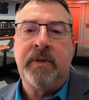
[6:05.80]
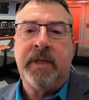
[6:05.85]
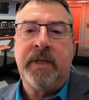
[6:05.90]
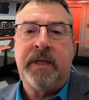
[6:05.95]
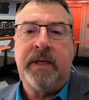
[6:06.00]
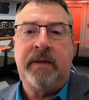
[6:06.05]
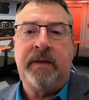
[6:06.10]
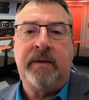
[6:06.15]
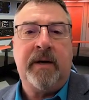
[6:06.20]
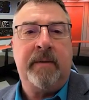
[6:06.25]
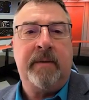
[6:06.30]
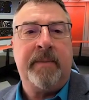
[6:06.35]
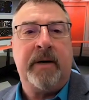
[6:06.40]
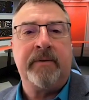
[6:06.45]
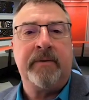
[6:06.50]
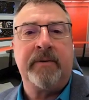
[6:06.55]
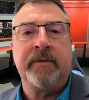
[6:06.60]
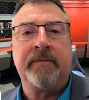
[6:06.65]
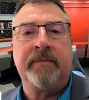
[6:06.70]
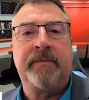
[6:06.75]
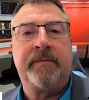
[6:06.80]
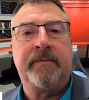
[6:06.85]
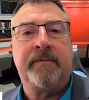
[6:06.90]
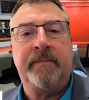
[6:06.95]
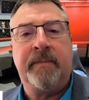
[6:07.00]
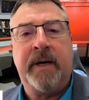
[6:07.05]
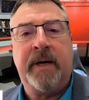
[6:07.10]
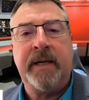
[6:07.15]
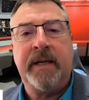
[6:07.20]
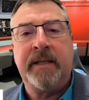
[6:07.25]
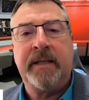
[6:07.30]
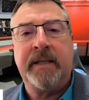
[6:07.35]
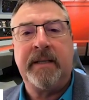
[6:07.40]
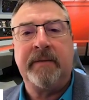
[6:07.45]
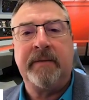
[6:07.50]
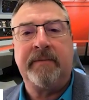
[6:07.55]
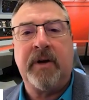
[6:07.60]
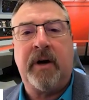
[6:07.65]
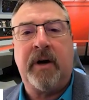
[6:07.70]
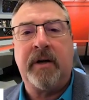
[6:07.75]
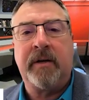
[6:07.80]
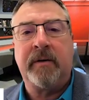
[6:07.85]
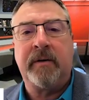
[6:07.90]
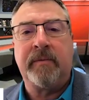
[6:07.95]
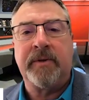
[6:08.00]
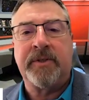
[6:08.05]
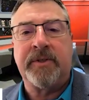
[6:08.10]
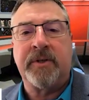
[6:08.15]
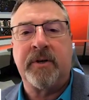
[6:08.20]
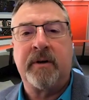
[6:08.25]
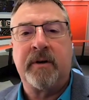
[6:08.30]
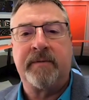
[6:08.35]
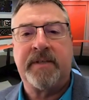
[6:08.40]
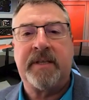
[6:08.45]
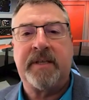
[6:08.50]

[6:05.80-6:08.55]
the amount of money that they've got in reserves,